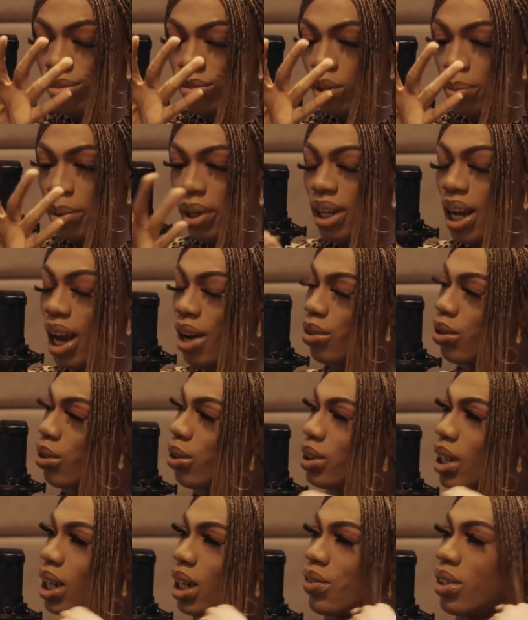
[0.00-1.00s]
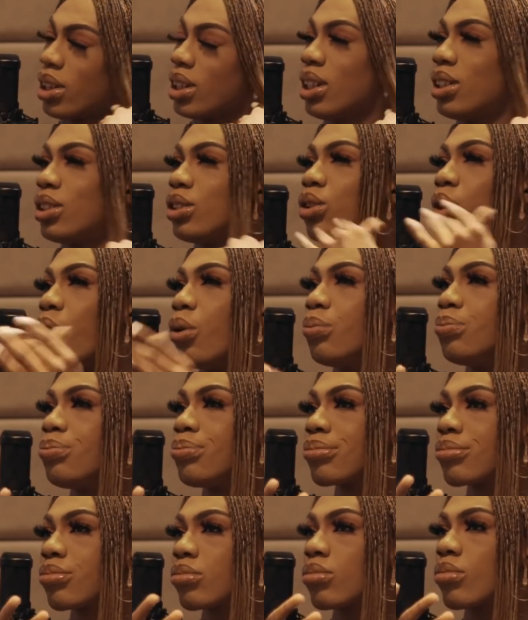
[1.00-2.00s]
Rebecca run and everything. So
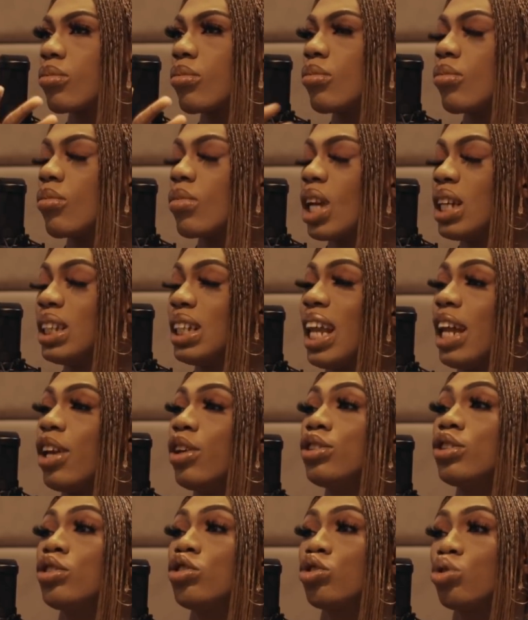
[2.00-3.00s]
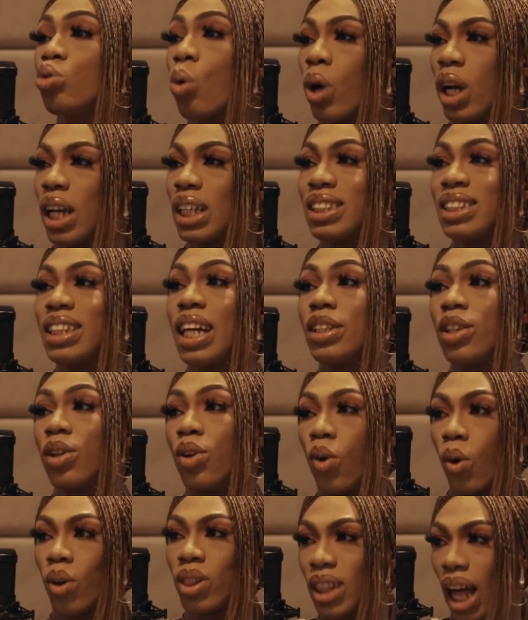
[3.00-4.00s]
the lion soak inside the
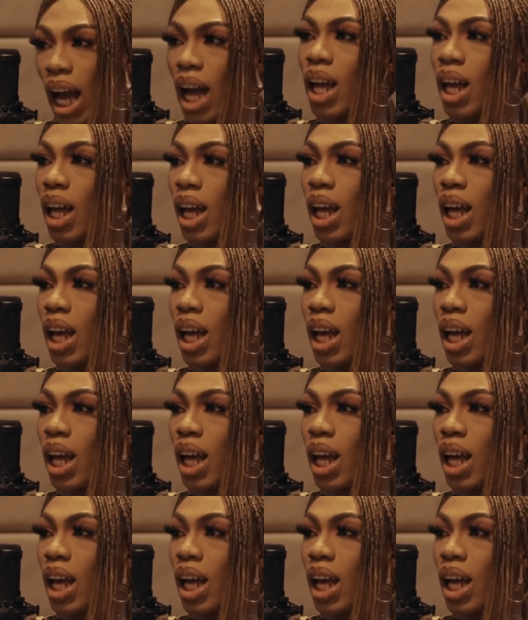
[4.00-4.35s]
gutter.